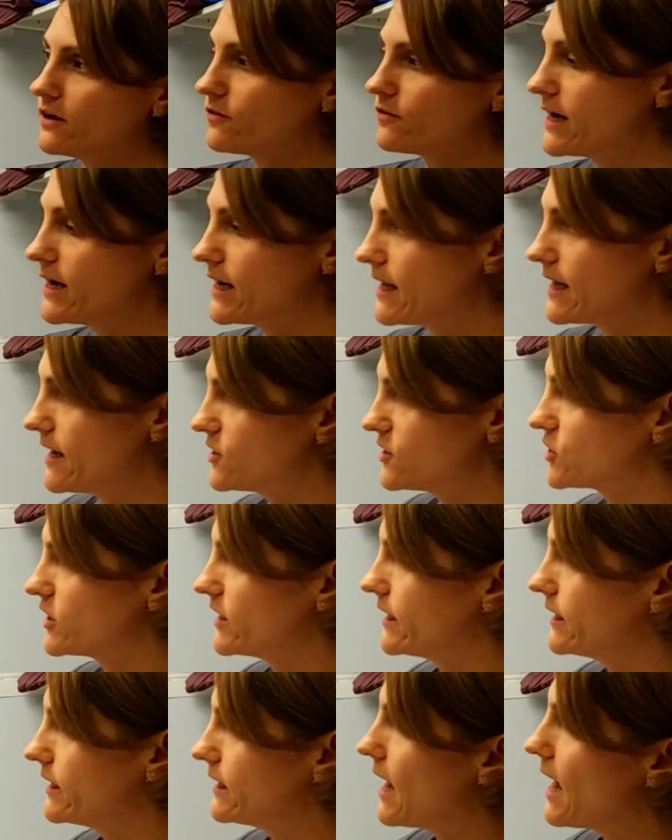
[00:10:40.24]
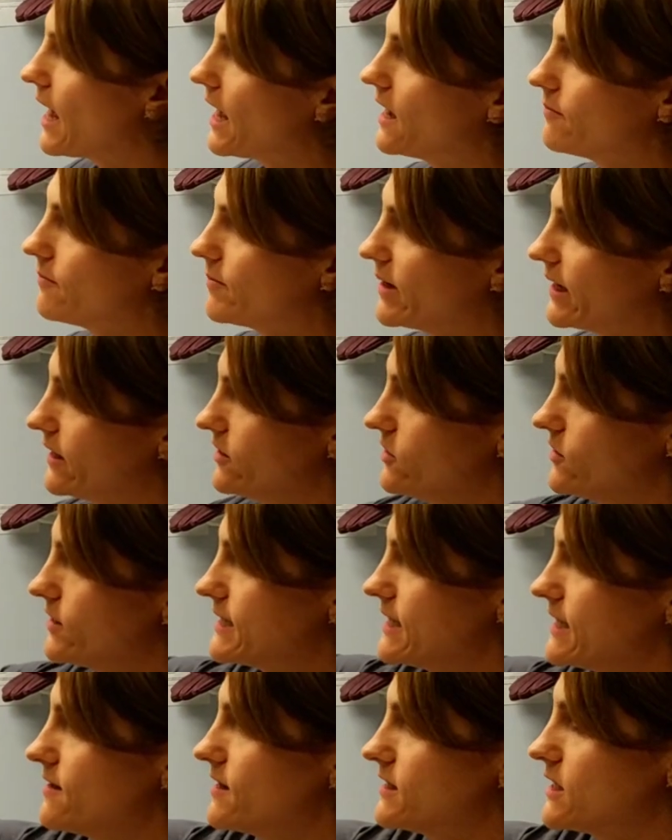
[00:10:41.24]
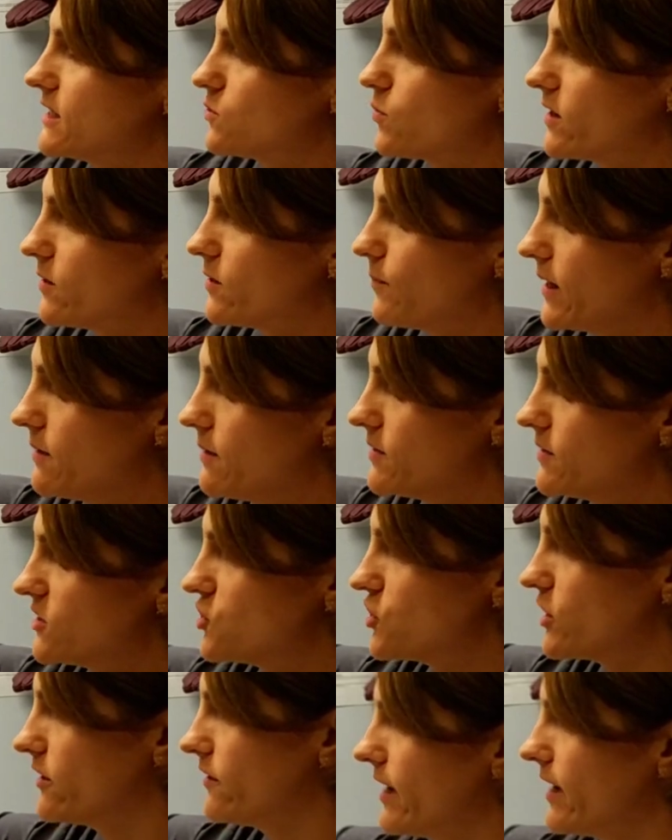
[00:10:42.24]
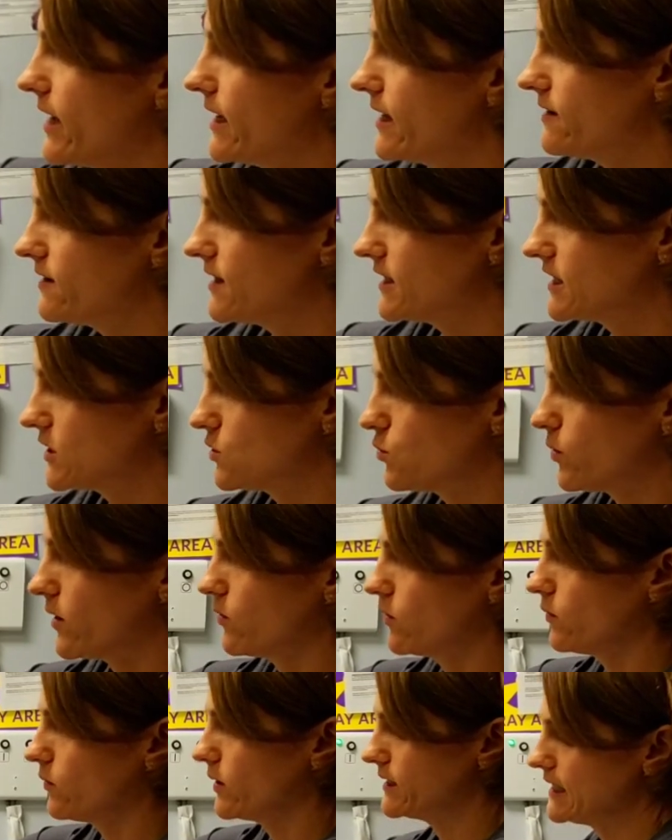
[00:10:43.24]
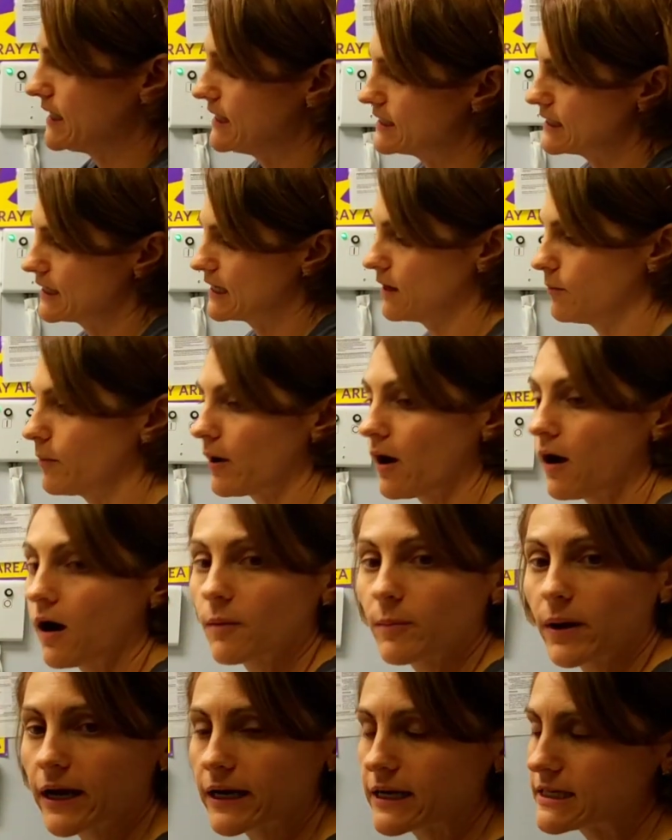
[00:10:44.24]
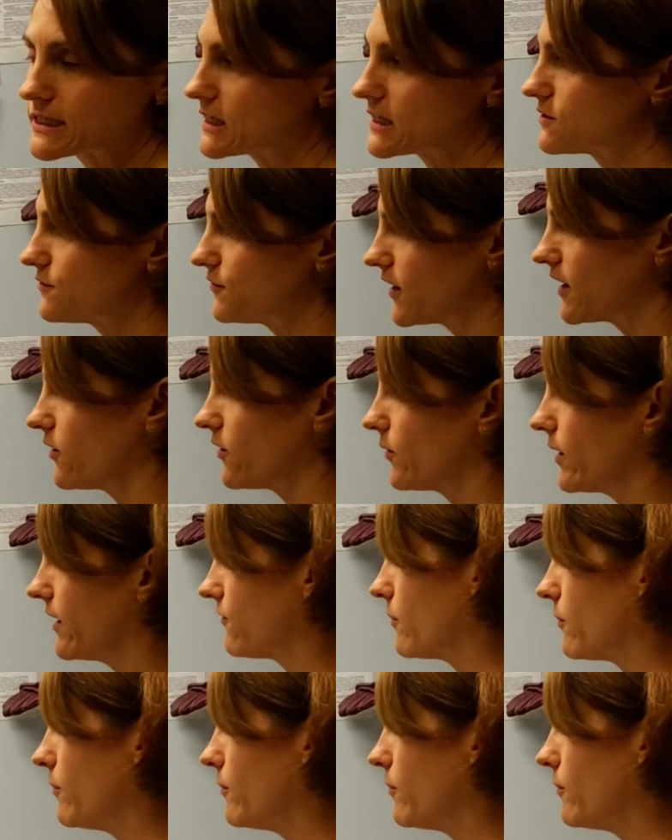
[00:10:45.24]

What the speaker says: radiation. Again, you can see this is where the beam is generated. This is where we're wanting to get our bodies as far away as